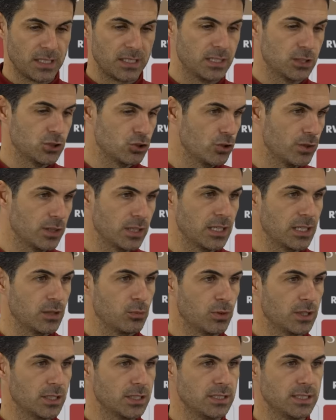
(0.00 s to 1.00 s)
and historically
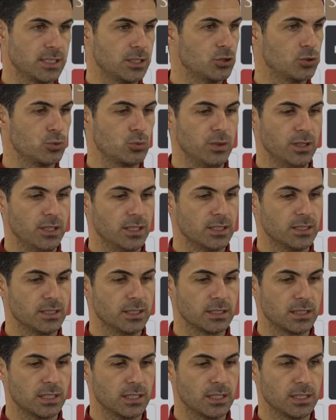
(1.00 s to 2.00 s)
what is needed to win in
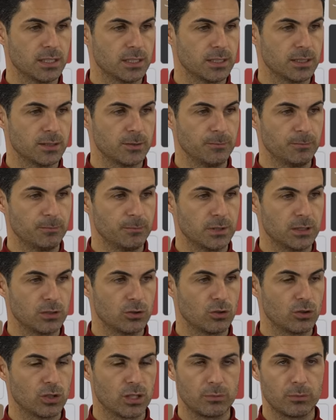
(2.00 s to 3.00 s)
this league um, is
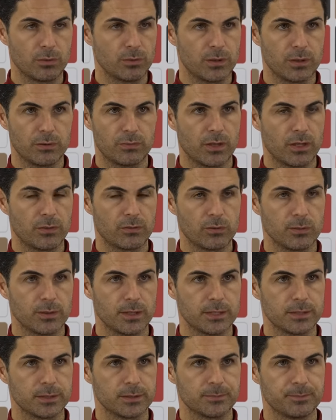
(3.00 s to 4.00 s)
not going to be very far from
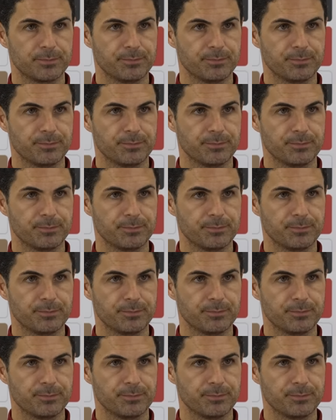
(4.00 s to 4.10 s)
that.